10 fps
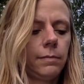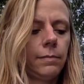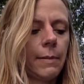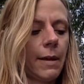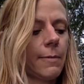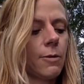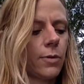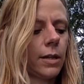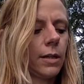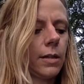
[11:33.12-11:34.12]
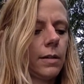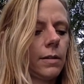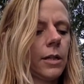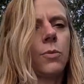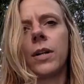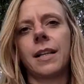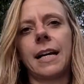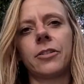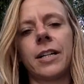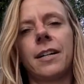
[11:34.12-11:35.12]
And maybe you want to
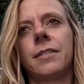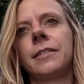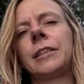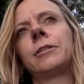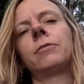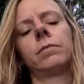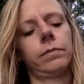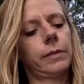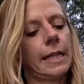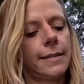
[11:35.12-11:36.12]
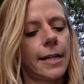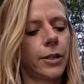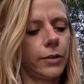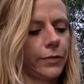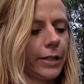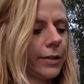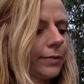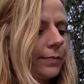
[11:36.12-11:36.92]
lash out. No, that's not good for you.